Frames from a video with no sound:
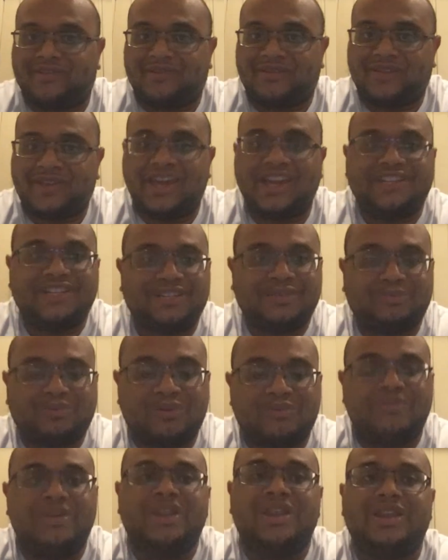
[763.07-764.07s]
He just
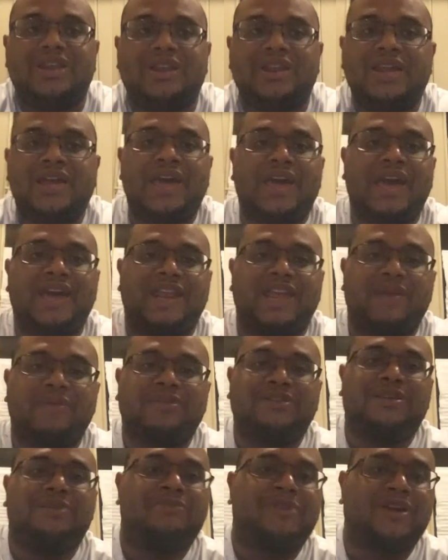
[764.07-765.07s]
permitted it, and he was
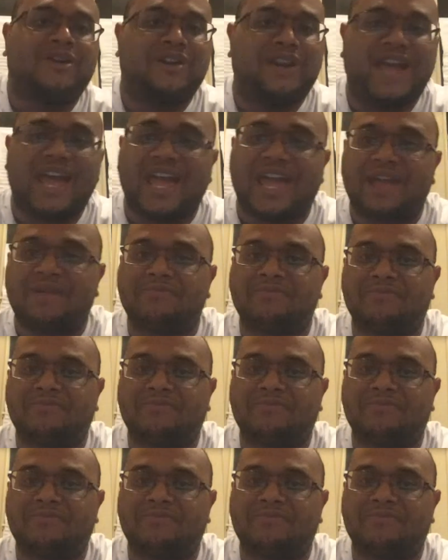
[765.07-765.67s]
the bigger name.